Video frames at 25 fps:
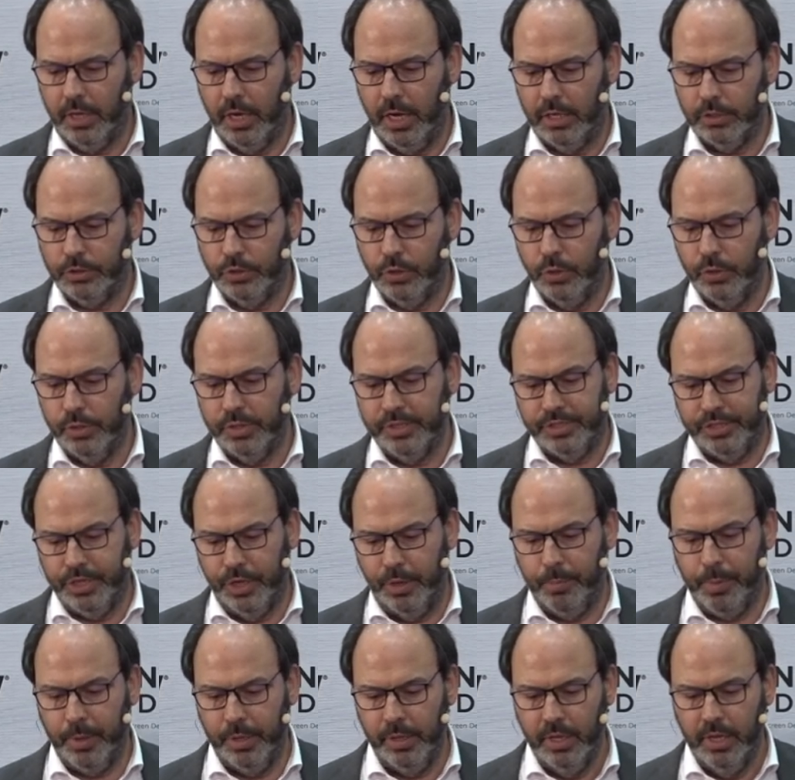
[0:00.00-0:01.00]
also
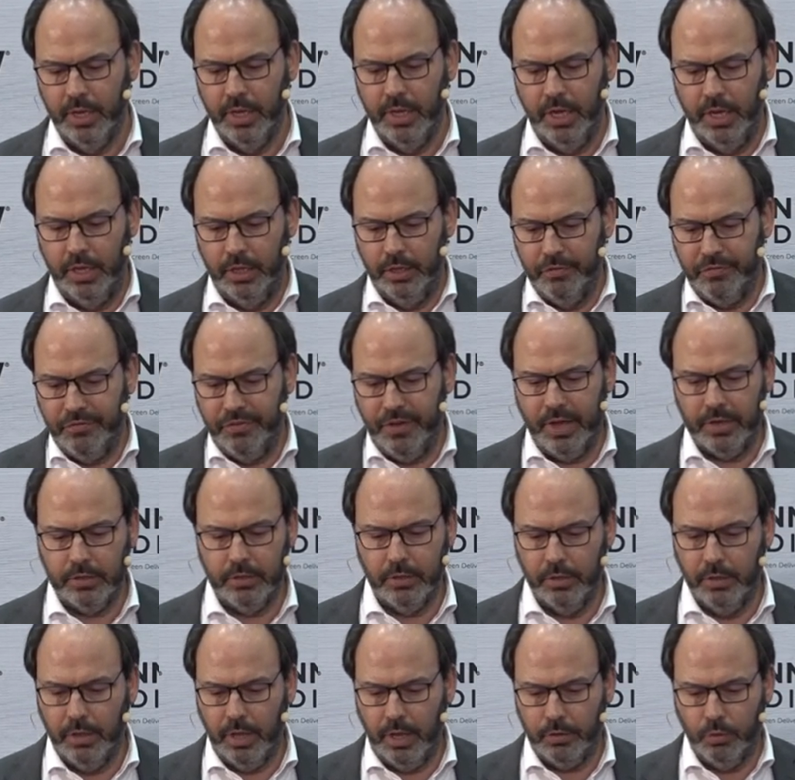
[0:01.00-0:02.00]
simple in the fact
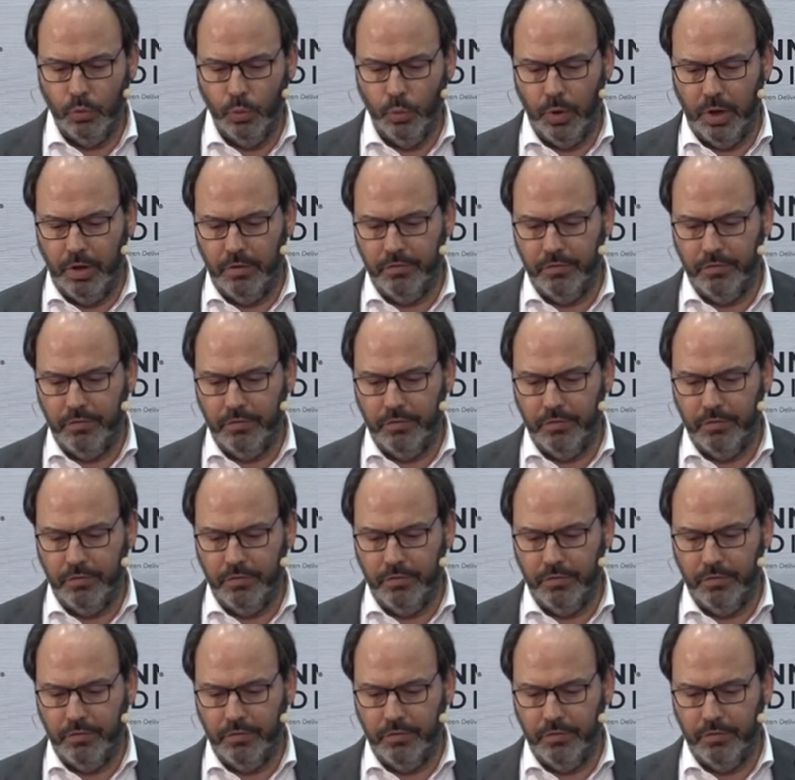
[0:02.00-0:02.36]
that we have